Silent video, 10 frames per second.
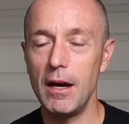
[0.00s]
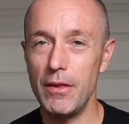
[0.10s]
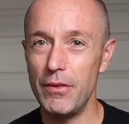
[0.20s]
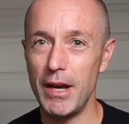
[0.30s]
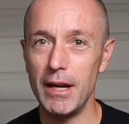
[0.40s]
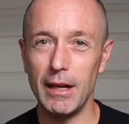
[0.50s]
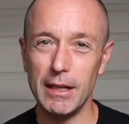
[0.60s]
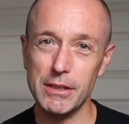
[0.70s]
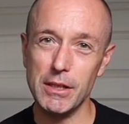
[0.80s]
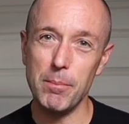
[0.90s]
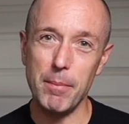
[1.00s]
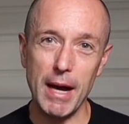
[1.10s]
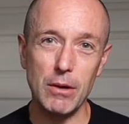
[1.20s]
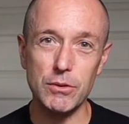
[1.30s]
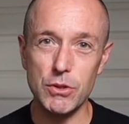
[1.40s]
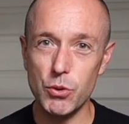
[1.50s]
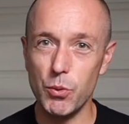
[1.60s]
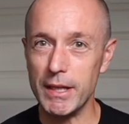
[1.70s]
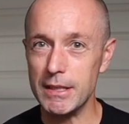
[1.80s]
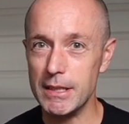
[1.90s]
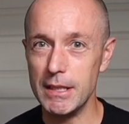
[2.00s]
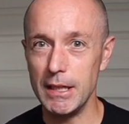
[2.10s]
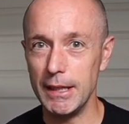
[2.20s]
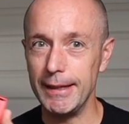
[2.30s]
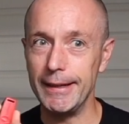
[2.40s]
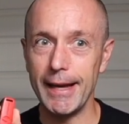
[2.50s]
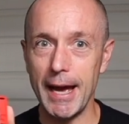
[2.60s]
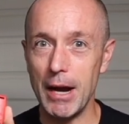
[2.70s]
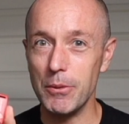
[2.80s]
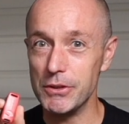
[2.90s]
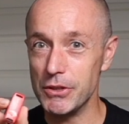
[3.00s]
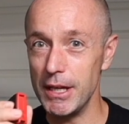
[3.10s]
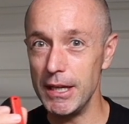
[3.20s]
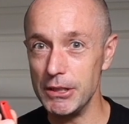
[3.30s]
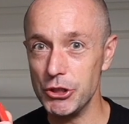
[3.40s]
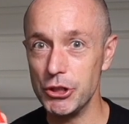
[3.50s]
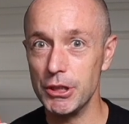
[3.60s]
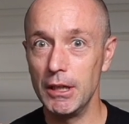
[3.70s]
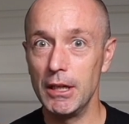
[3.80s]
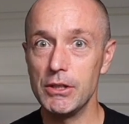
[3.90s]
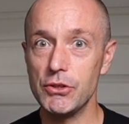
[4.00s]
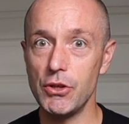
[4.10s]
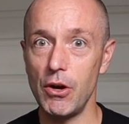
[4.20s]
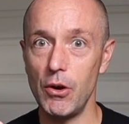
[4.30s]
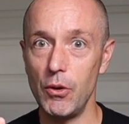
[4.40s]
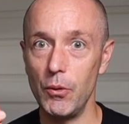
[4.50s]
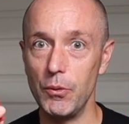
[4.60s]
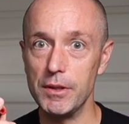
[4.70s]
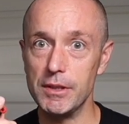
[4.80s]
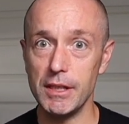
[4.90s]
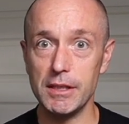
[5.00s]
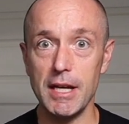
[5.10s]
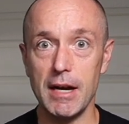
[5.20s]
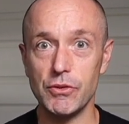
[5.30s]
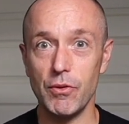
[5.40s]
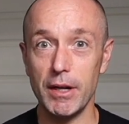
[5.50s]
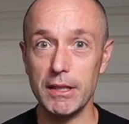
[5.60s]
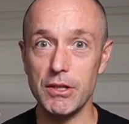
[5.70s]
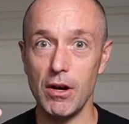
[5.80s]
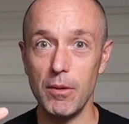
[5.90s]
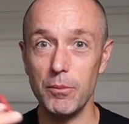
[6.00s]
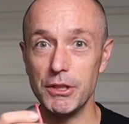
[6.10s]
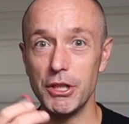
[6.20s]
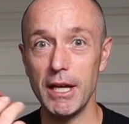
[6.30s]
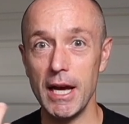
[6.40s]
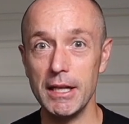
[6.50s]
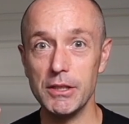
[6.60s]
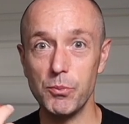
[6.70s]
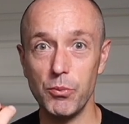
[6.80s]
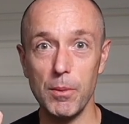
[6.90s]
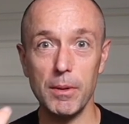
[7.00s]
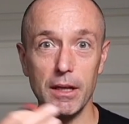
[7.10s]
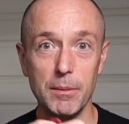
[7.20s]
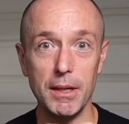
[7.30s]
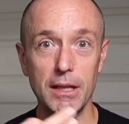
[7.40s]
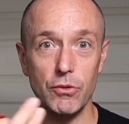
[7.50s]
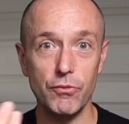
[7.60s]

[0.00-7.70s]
They last about 20 hours each, so 60 hours riding time, which again is probably going to be in the